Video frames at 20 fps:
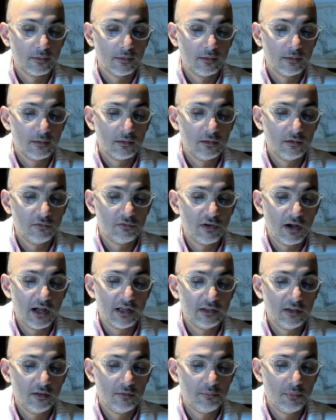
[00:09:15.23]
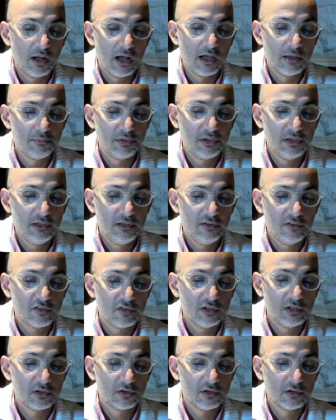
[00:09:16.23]
divided by
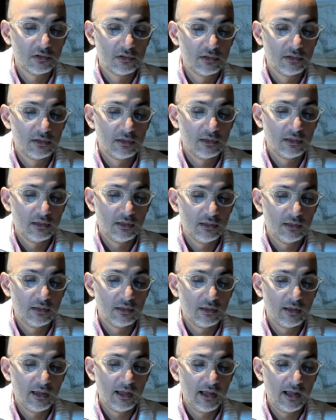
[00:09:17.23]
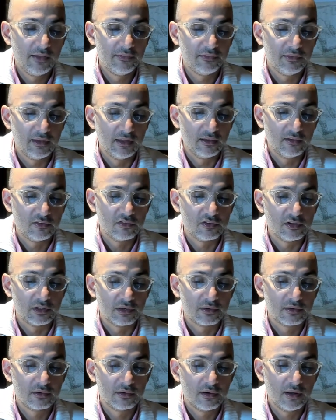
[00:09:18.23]
p0 and x here,
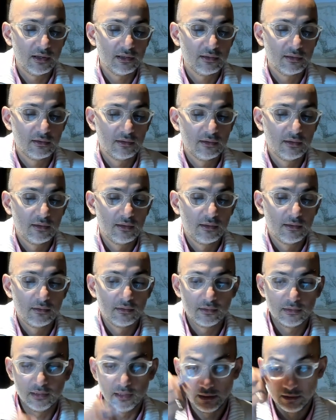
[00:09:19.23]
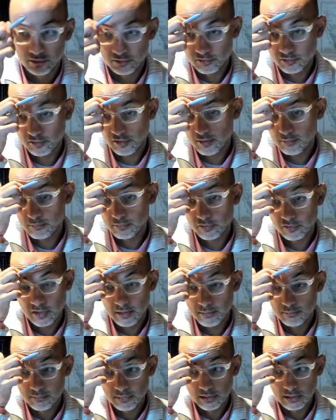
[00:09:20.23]
right? Yeah,
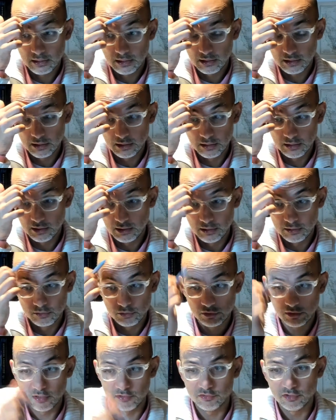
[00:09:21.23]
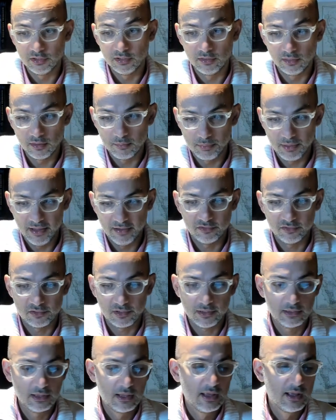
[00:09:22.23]
same notation in the past, right?
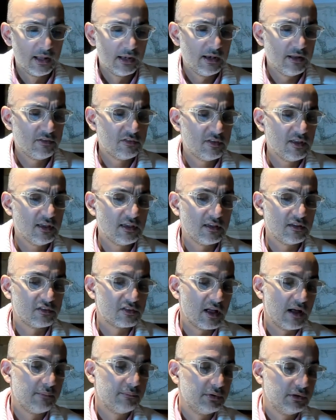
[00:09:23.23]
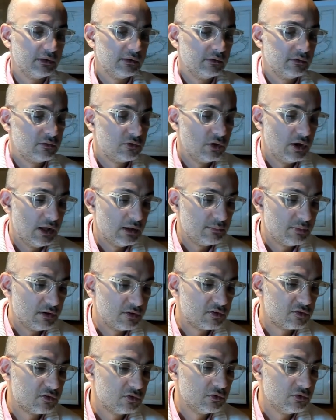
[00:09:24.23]
Let's take example to help us
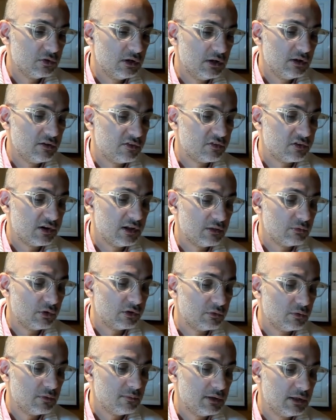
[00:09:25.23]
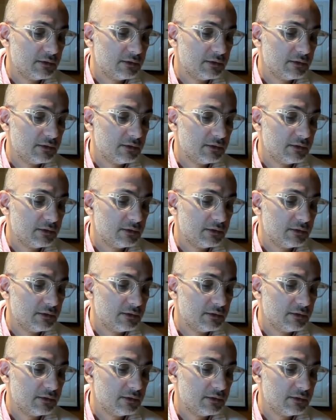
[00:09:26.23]
to illustrate what we mean.